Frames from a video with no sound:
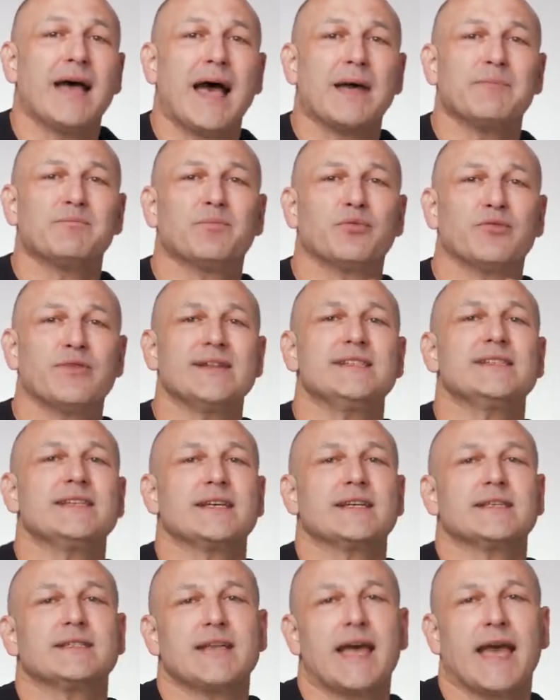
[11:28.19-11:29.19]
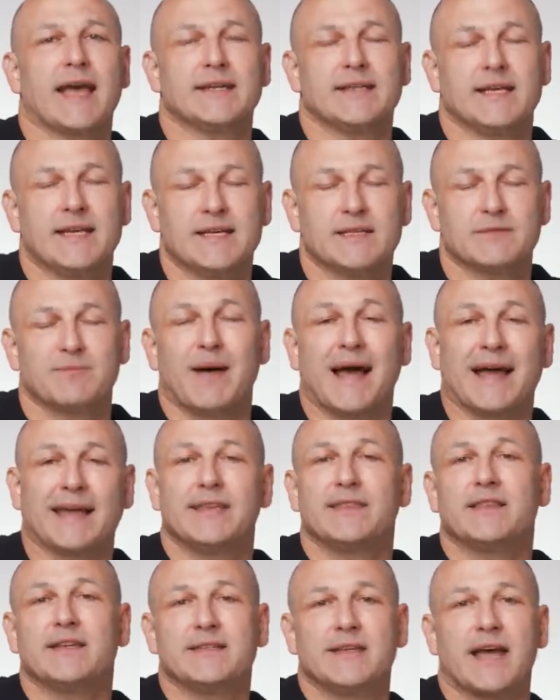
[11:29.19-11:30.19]
and printing techniques
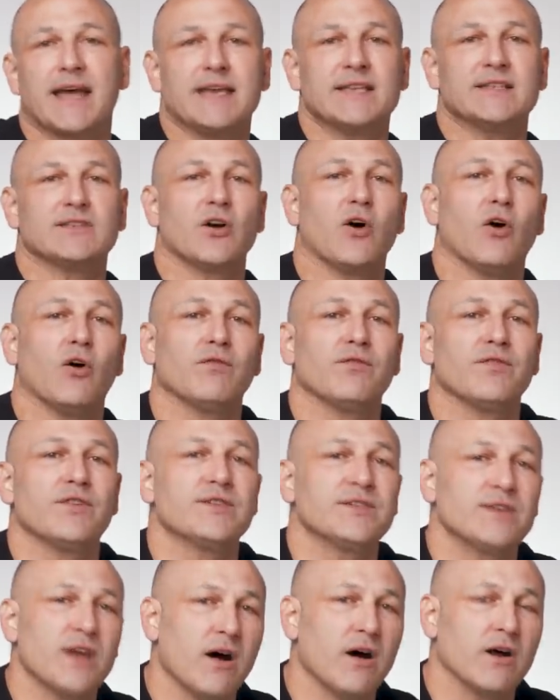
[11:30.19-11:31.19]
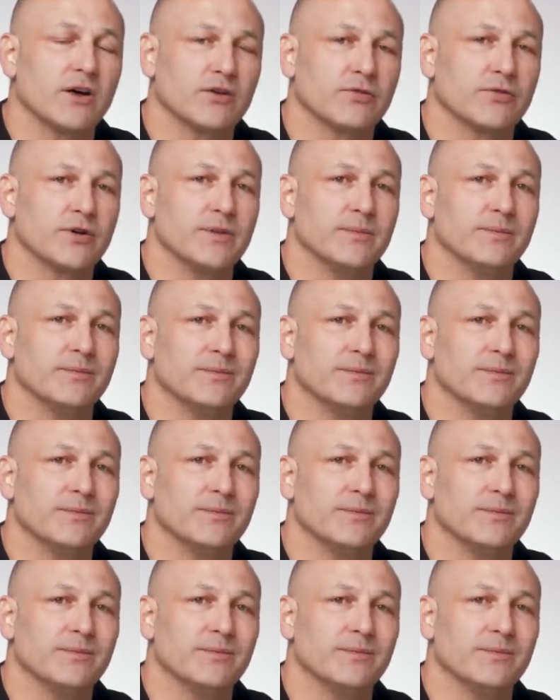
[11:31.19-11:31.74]
back in the days of the darkroom.